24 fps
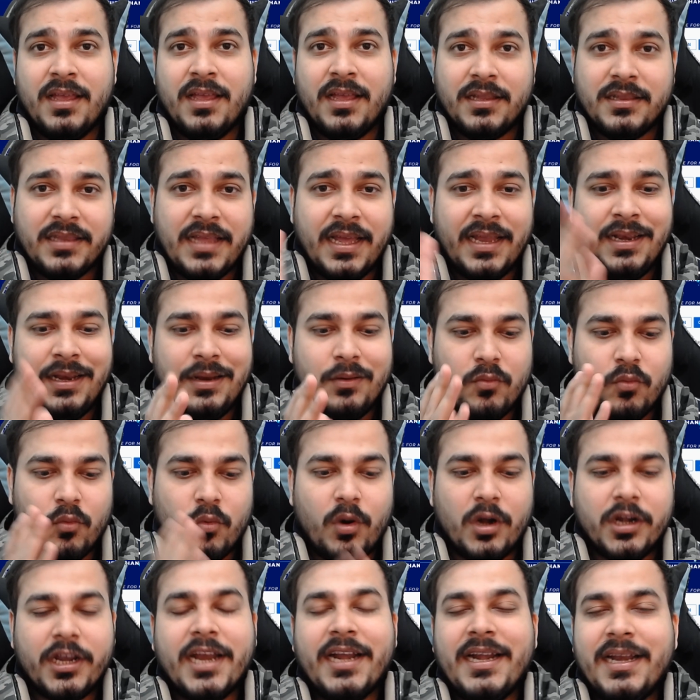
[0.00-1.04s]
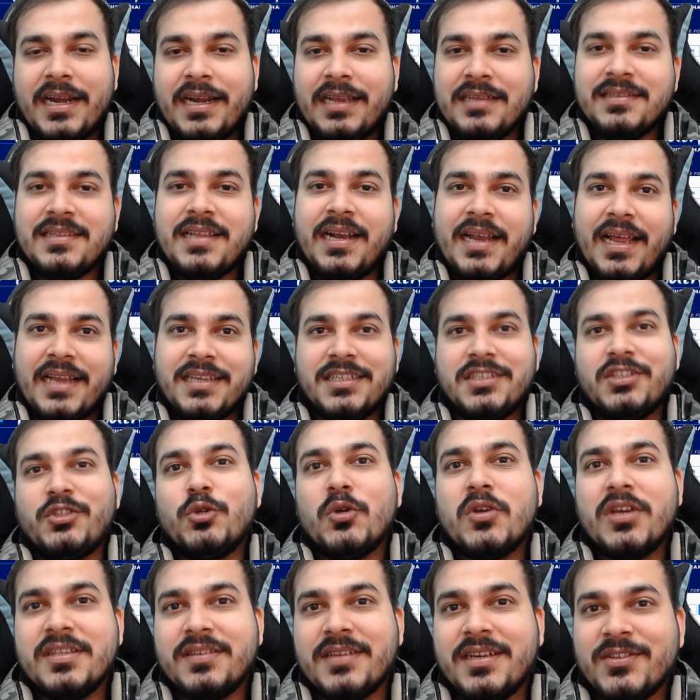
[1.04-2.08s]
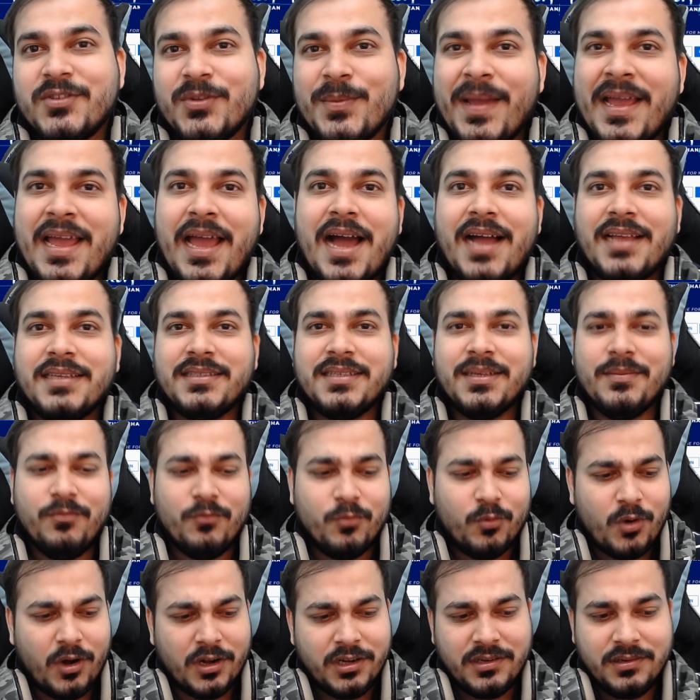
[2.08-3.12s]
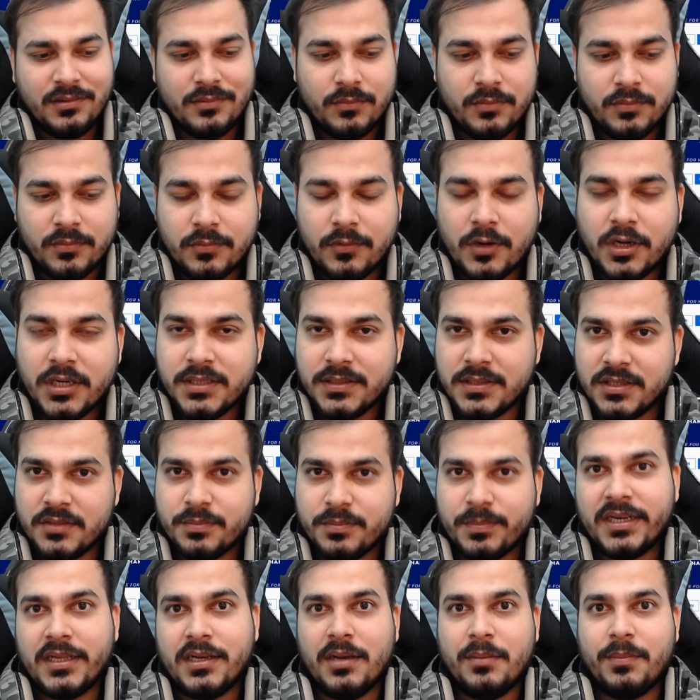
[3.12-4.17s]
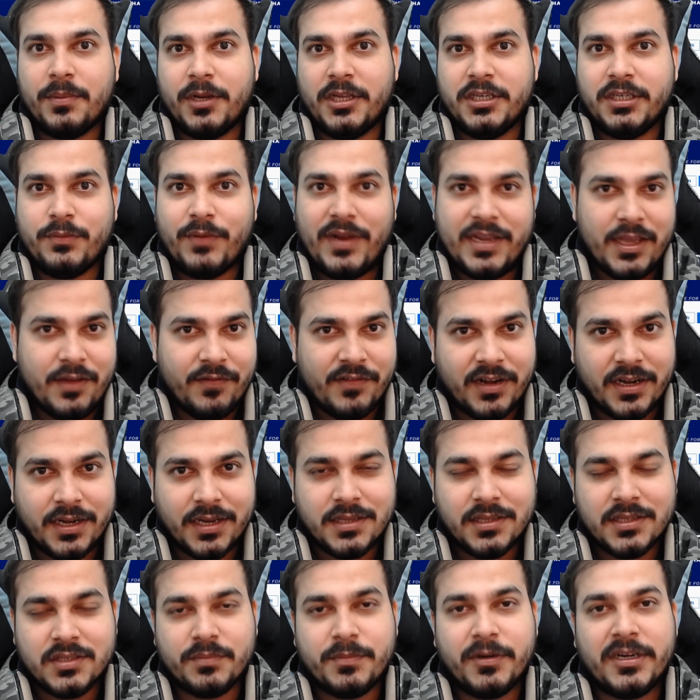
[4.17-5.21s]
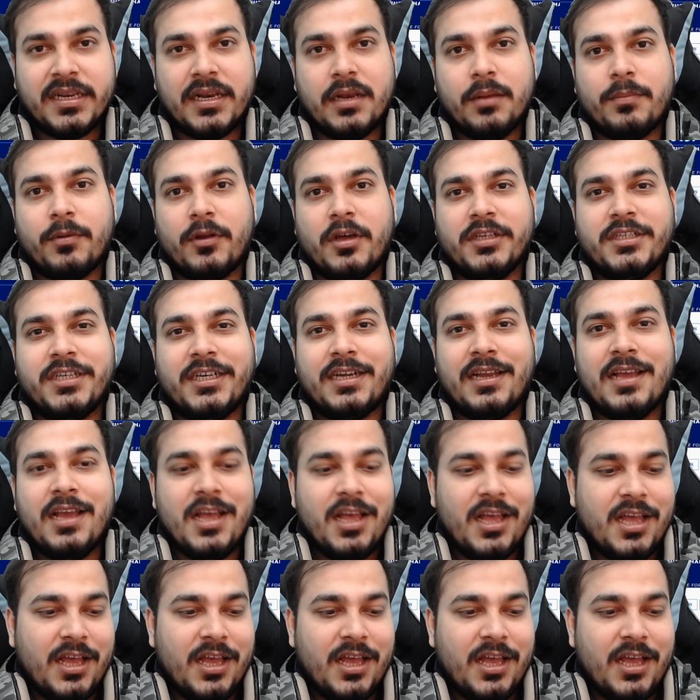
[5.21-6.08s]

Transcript: Then what I did is that I just took his resume. I asked him what is this particular project? Why you have written this particular project?